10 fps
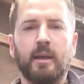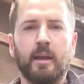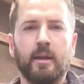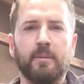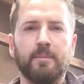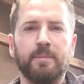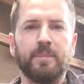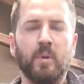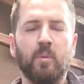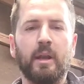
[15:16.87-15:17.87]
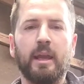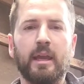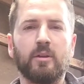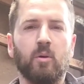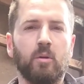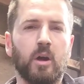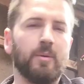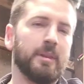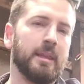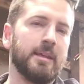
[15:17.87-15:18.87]
what I had going
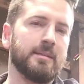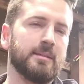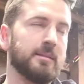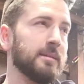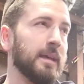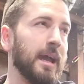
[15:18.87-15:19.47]
on with this.